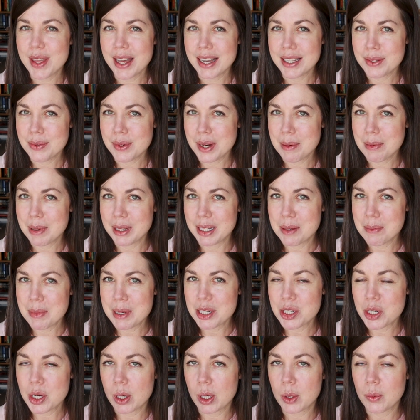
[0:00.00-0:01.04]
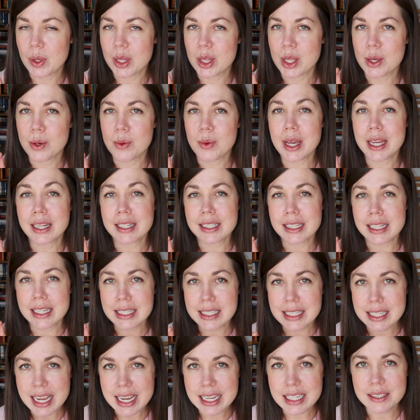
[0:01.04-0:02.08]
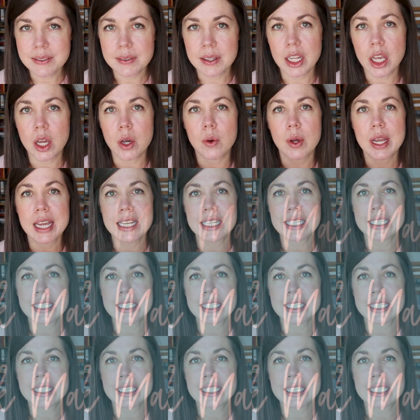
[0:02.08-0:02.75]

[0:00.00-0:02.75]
that's what I'm going to be sharing with you in today's video.